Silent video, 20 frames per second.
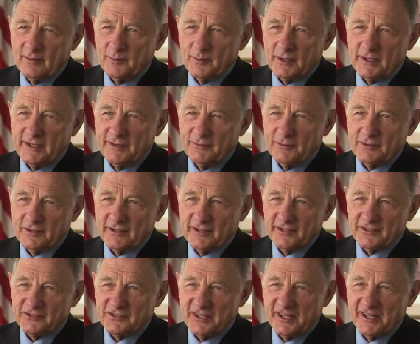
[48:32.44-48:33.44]
And even to
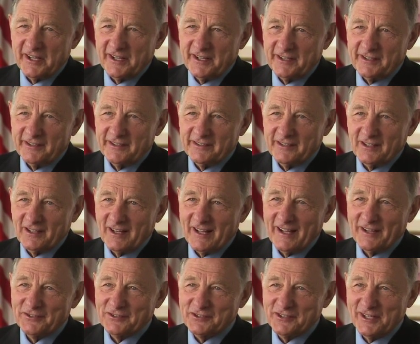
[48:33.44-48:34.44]
this day, and the
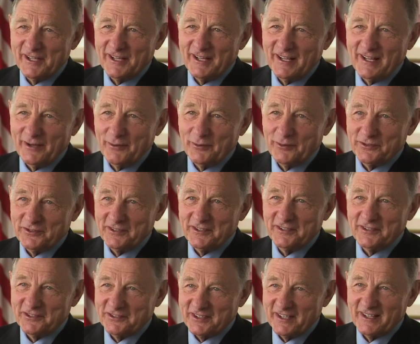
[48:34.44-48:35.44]
last day I was in
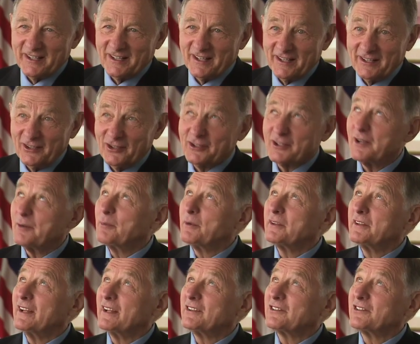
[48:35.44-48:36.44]
the Senate, I'd look up
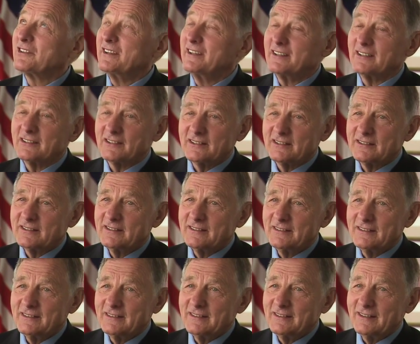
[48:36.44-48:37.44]
at that seal
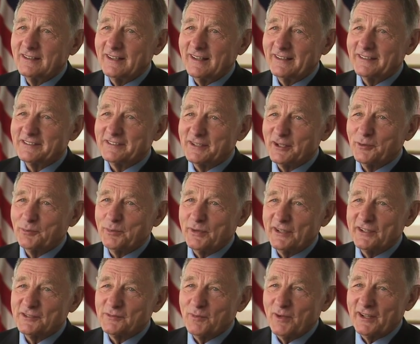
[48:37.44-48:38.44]
and still
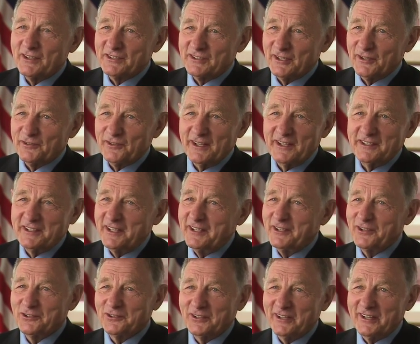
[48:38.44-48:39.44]
pinch myself 18
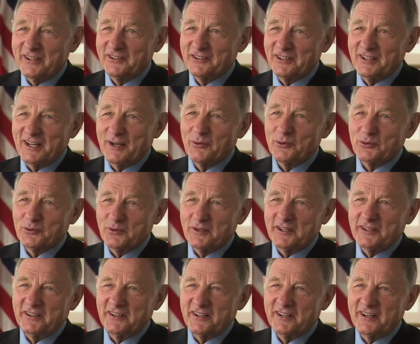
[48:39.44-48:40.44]
years later that I was
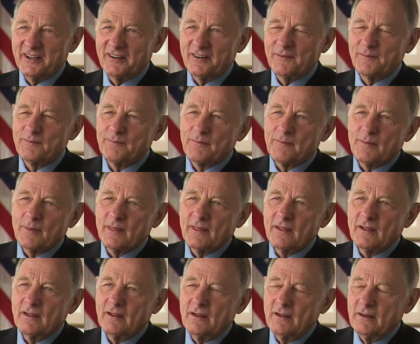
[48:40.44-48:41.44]
really there.
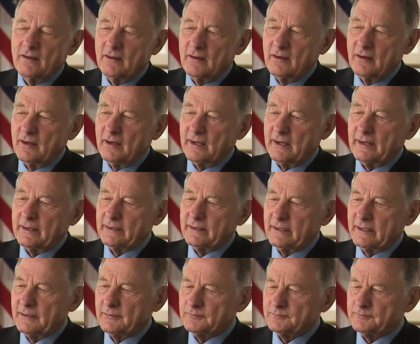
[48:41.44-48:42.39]
And